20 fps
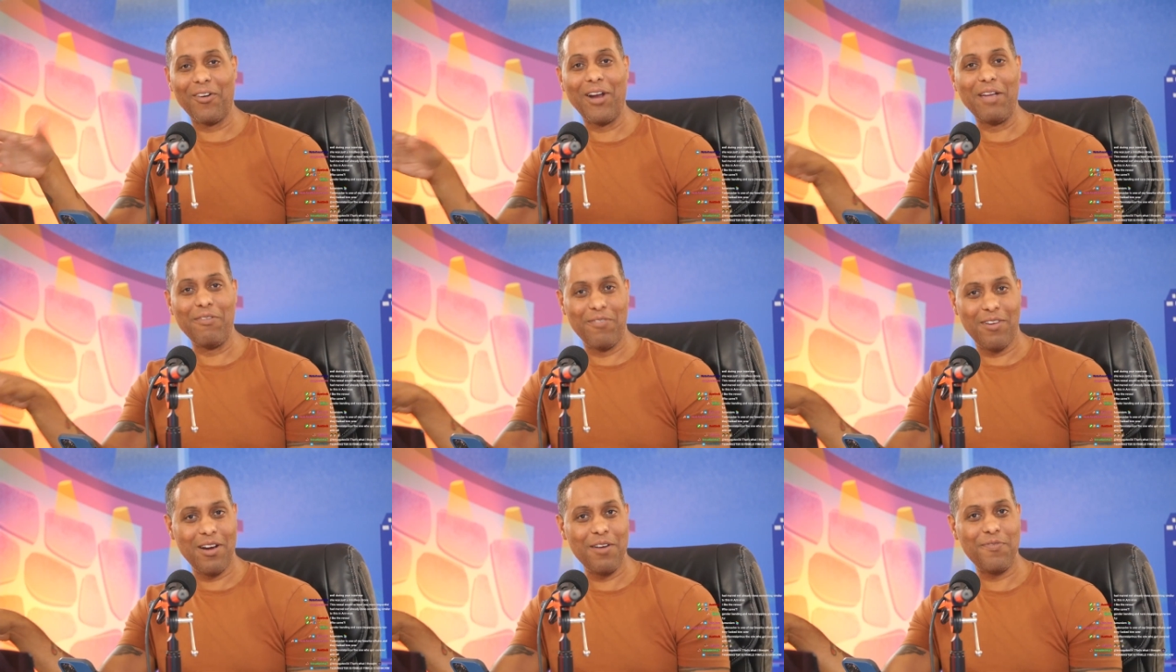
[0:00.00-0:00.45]
All
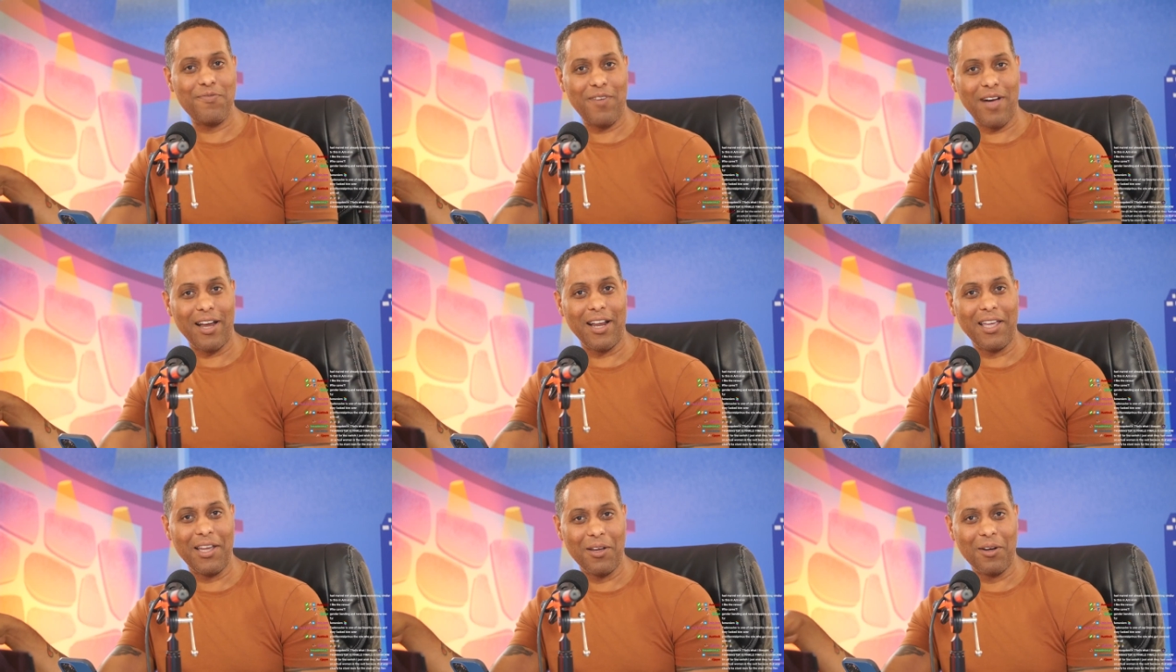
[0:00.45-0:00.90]
right, very
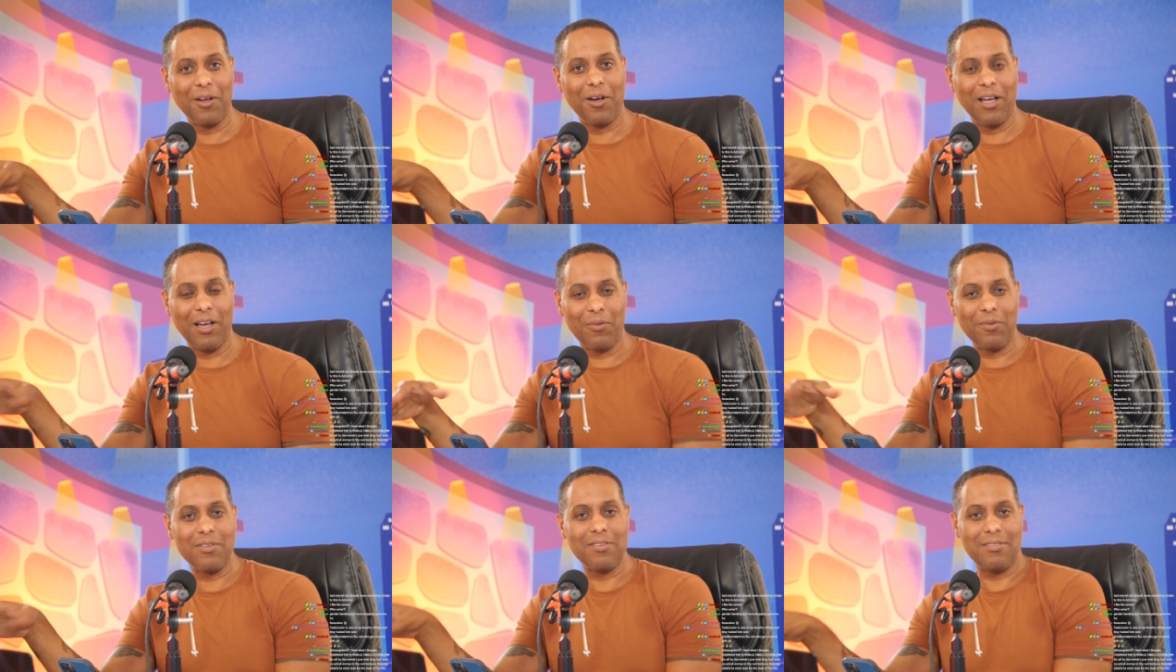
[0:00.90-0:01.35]
funny. You
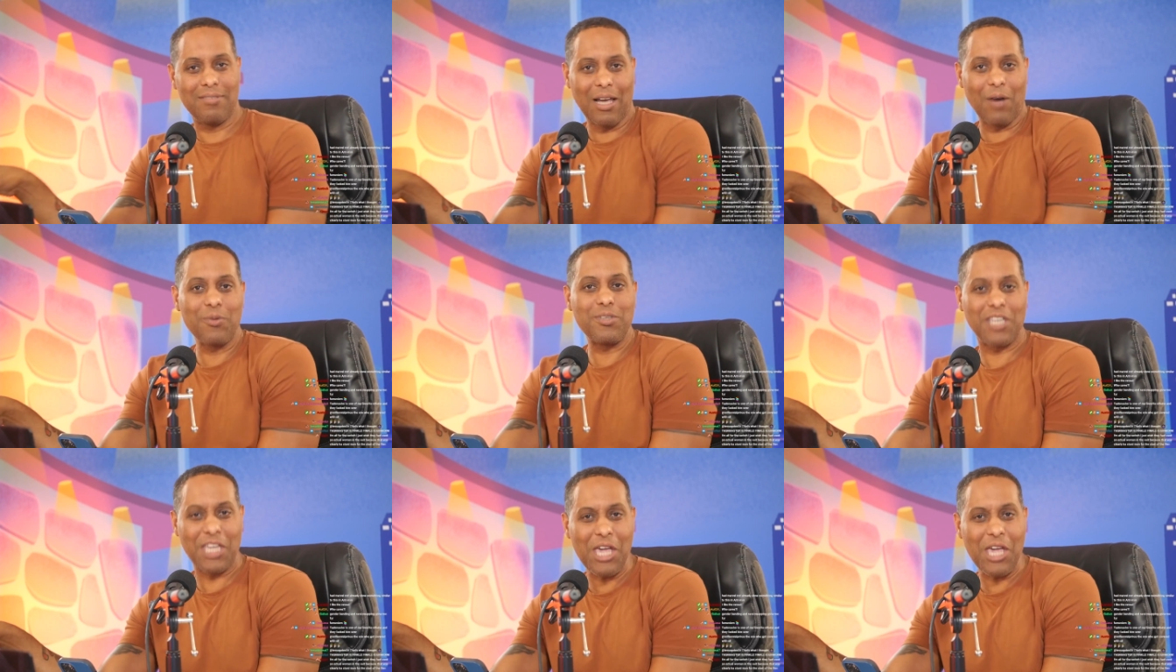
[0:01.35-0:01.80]
know, that was
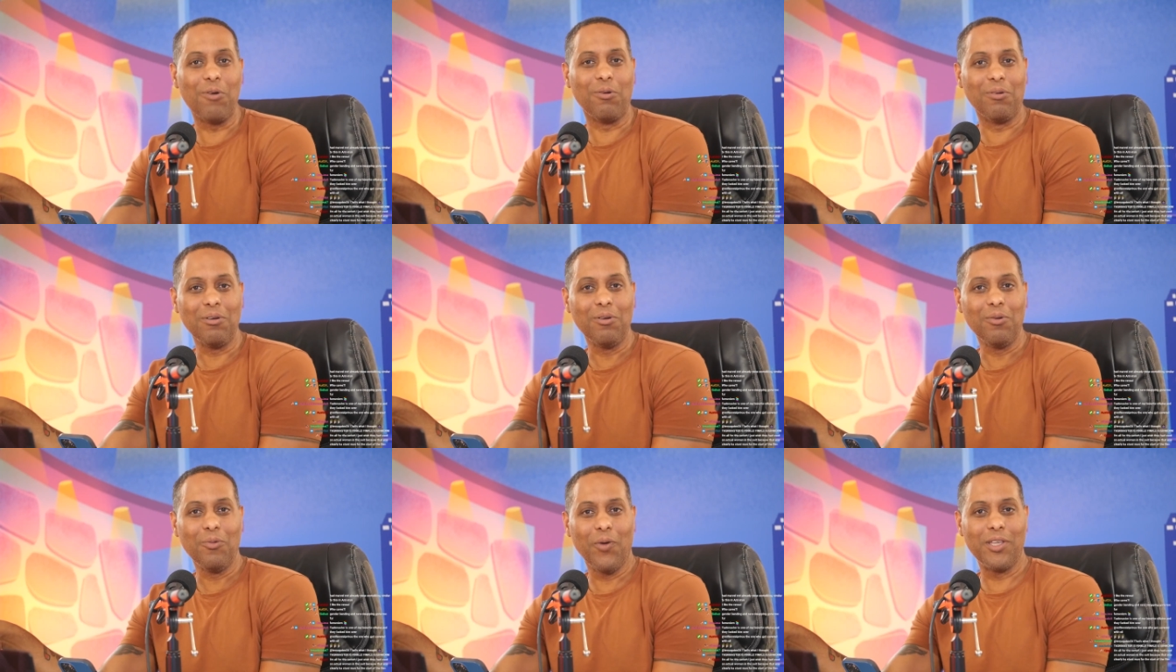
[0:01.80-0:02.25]
that was
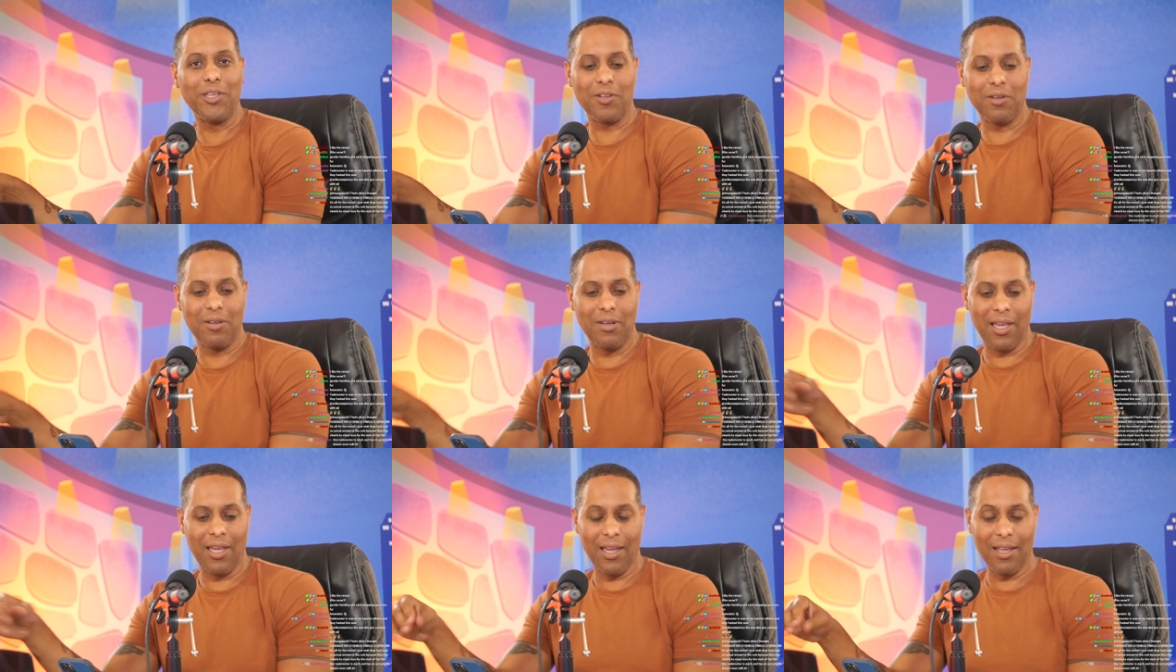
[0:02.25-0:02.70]
cute what
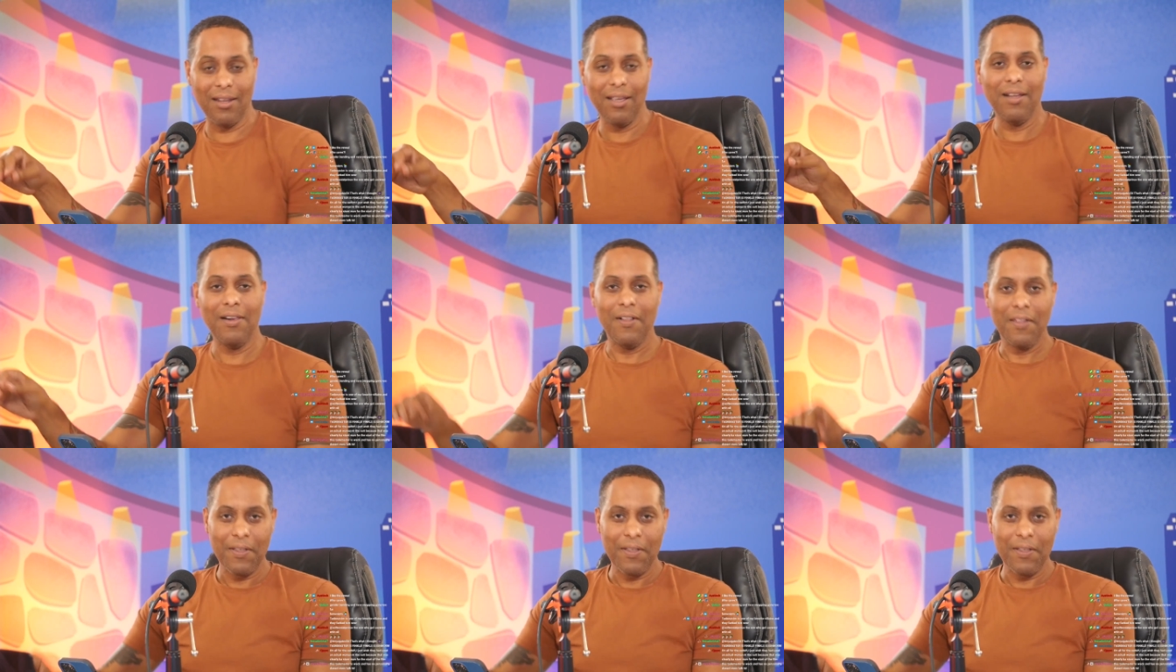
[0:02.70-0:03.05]
you did.